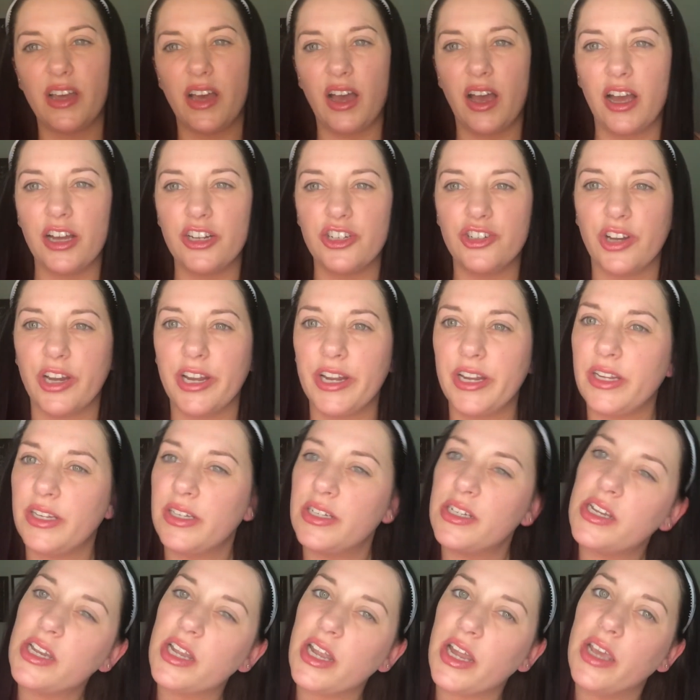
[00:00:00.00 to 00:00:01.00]
the
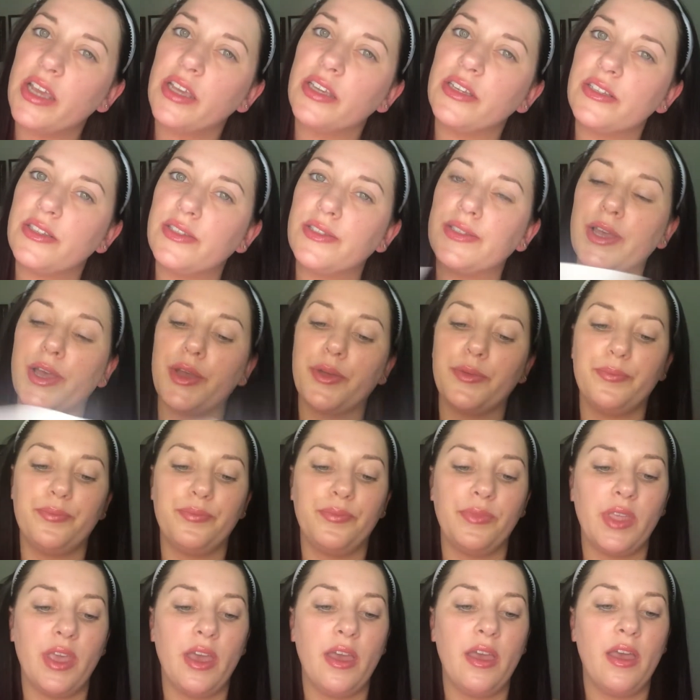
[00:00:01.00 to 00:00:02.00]
hydrating today. So
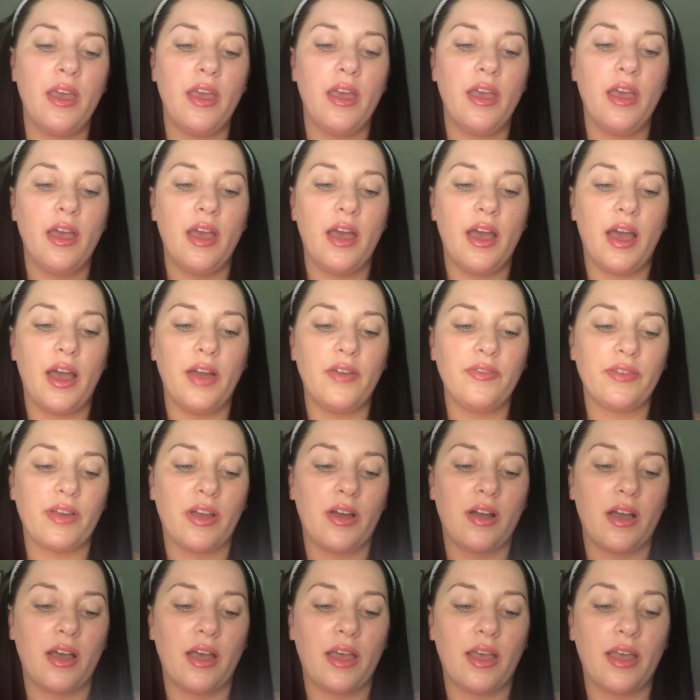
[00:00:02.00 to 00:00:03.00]
I've
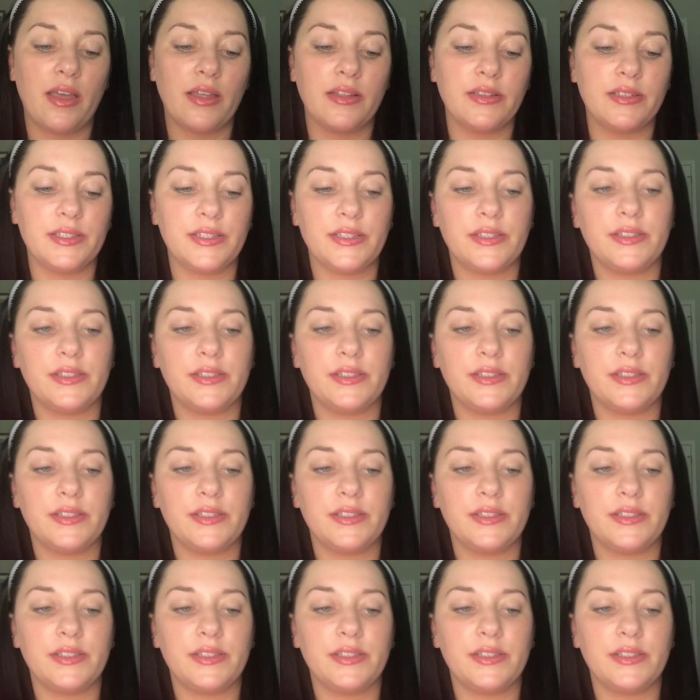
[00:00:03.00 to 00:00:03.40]
got